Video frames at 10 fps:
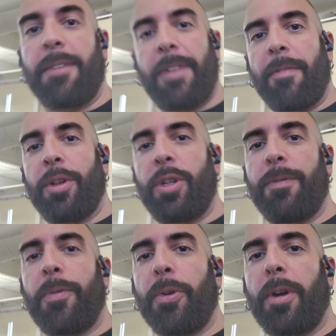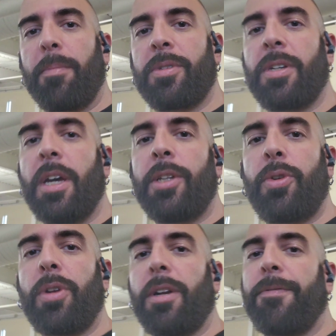If you ever do forearms,
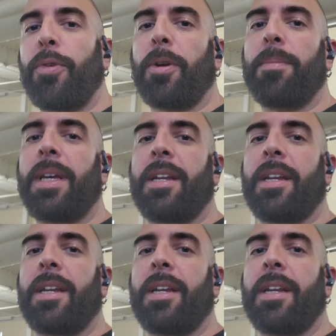do it on a forearm day.